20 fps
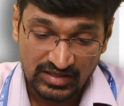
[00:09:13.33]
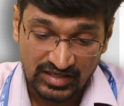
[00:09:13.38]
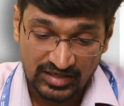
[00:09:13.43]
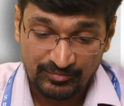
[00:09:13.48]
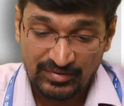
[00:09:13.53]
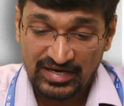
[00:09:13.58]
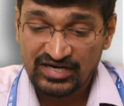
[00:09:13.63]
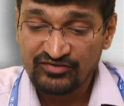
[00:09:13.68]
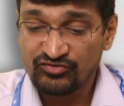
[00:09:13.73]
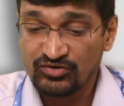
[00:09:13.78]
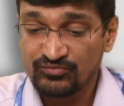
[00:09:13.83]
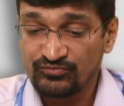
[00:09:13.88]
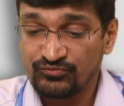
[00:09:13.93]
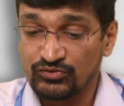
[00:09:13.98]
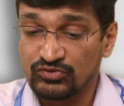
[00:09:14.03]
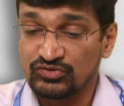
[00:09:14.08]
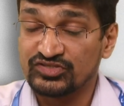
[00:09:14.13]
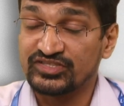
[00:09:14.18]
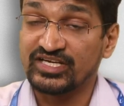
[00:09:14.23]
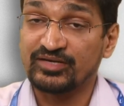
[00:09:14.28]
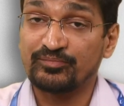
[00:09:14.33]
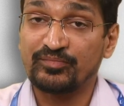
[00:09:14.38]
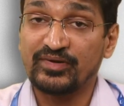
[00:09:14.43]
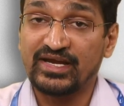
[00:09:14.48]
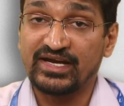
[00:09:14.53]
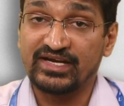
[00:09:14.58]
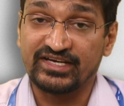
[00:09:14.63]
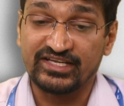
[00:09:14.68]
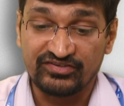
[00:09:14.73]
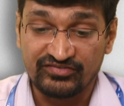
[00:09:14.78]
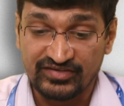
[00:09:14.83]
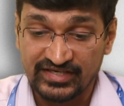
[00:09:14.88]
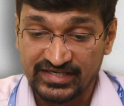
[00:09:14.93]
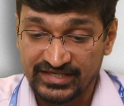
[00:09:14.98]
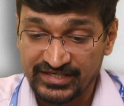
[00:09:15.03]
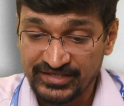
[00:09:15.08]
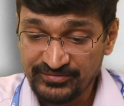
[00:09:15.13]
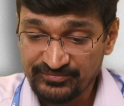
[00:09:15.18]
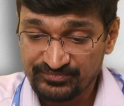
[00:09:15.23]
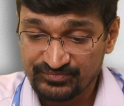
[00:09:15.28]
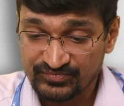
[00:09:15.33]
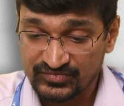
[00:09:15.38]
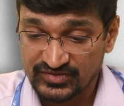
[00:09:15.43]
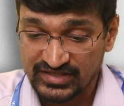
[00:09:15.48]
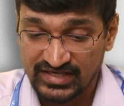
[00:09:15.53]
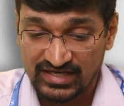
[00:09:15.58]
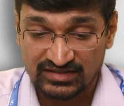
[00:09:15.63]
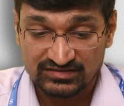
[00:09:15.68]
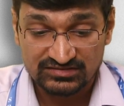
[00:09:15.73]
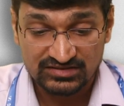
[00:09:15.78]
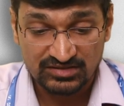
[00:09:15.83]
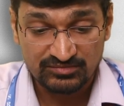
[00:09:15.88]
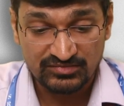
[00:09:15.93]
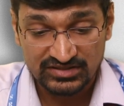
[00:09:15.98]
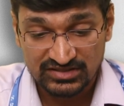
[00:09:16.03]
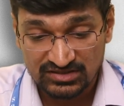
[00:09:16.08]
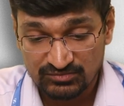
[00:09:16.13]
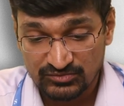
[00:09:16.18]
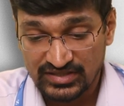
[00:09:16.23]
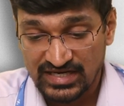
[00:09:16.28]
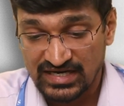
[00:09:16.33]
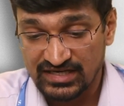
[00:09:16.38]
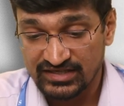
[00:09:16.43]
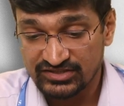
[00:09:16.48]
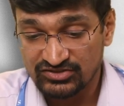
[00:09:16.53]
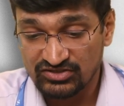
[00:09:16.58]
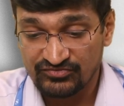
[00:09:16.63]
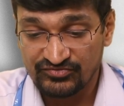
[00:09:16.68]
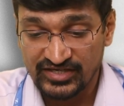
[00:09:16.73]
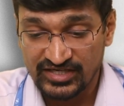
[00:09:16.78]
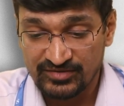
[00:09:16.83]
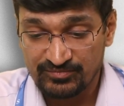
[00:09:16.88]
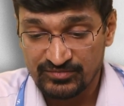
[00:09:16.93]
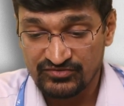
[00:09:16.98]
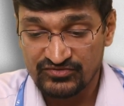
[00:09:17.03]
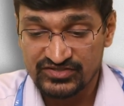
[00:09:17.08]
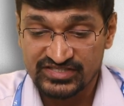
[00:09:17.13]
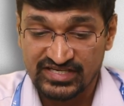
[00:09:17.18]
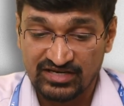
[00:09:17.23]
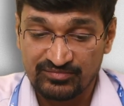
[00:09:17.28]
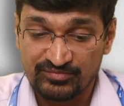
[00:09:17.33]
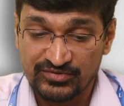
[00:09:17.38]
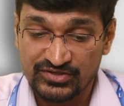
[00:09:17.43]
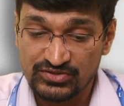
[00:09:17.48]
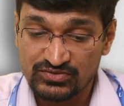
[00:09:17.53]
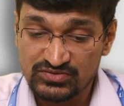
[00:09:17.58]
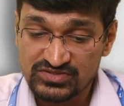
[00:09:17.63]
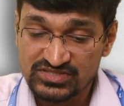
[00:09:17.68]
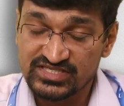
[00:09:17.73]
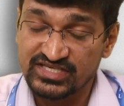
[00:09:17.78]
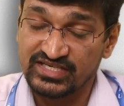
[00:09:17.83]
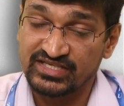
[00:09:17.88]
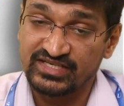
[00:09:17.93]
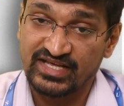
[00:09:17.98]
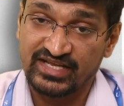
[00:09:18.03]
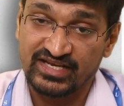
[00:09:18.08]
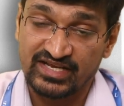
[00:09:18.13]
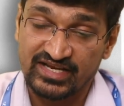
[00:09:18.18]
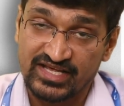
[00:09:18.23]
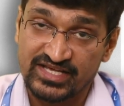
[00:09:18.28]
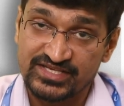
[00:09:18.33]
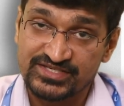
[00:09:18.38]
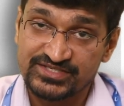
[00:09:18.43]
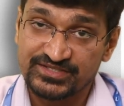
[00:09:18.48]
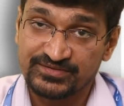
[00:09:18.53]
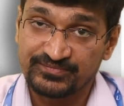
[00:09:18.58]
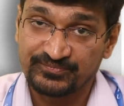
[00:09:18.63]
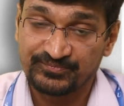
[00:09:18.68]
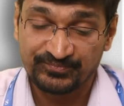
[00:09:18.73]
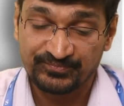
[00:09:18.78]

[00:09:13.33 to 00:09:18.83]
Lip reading: Apart from phototherapy and DVT, there are some other modalities of treatment which can be used in NNH,